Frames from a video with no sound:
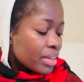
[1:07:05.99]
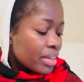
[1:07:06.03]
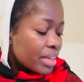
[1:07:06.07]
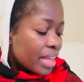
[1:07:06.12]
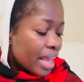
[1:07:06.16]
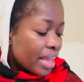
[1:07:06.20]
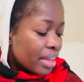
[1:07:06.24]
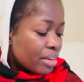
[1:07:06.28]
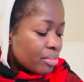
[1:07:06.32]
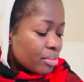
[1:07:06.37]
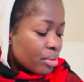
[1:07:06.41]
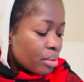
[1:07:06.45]

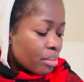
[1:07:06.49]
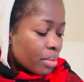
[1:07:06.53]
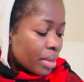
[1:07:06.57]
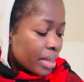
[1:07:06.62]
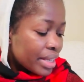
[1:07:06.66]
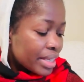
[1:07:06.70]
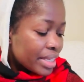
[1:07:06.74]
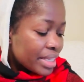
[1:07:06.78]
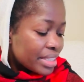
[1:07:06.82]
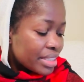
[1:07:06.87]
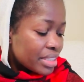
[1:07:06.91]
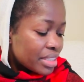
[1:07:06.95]
died from
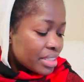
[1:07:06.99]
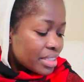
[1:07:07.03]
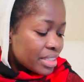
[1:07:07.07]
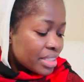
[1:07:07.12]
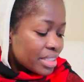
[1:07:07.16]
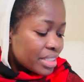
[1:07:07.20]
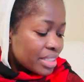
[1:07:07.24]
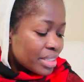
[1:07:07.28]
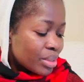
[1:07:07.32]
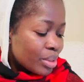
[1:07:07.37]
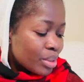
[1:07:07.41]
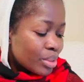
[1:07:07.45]
her
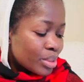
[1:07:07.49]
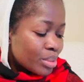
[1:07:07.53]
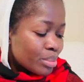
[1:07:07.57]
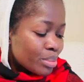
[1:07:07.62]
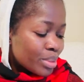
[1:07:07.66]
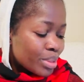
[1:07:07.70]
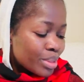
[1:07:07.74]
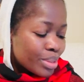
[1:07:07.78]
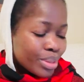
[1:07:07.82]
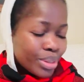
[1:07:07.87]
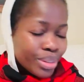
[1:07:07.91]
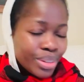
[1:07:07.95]
injuries in
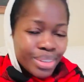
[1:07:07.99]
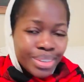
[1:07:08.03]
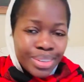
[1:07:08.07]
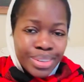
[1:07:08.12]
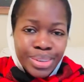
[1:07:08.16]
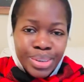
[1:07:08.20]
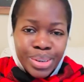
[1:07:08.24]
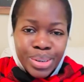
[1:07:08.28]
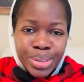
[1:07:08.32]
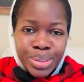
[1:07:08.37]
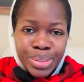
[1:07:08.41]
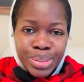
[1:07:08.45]
hospital.
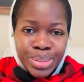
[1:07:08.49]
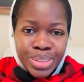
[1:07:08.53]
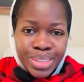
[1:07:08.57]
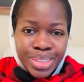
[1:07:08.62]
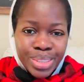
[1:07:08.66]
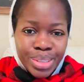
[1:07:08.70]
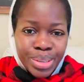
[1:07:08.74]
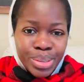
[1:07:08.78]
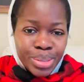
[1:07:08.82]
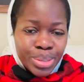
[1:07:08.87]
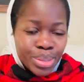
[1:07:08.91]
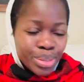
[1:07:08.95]
Oh,
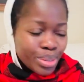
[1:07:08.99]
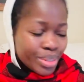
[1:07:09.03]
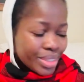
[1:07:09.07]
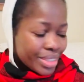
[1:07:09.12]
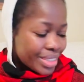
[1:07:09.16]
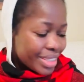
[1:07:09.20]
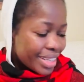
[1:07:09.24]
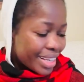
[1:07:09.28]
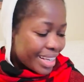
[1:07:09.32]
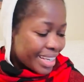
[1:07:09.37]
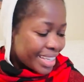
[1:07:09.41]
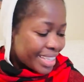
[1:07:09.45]
so, so
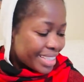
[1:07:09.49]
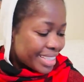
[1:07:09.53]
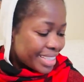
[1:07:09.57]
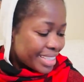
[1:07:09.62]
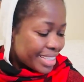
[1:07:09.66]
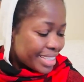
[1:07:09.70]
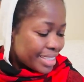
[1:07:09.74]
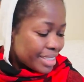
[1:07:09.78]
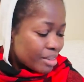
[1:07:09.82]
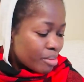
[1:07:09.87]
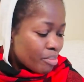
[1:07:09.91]
sad.